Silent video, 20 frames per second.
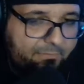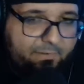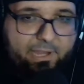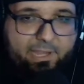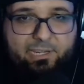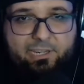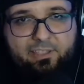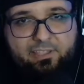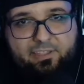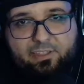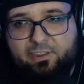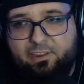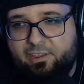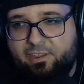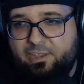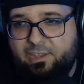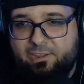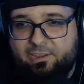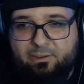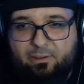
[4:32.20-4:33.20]
in the
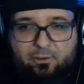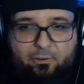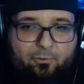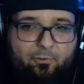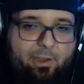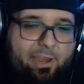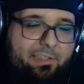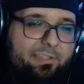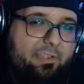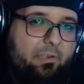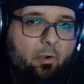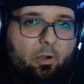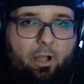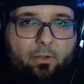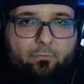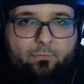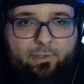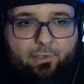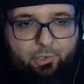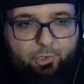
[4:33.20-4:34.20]
city, crazy
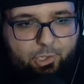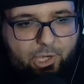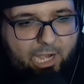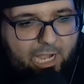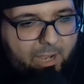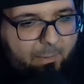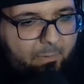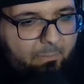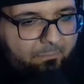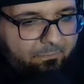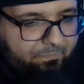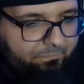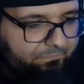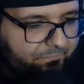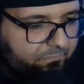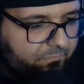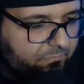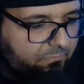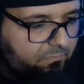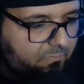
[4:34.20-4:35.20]
office job.
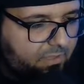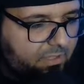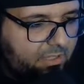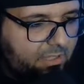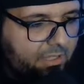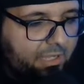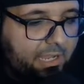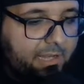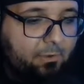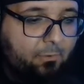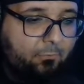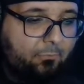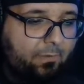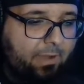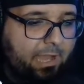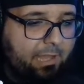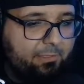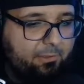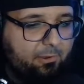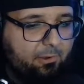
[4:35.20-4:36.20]
And her
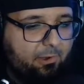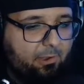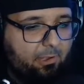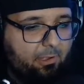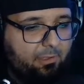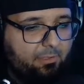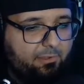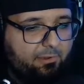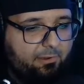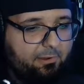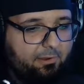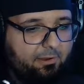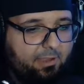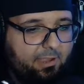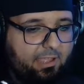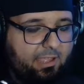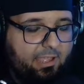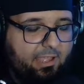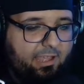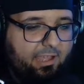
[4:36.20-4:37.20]
father calls her
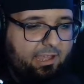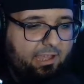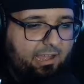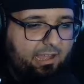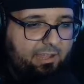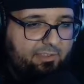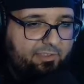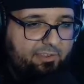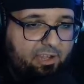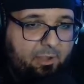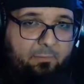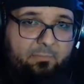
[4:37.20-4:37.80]
to come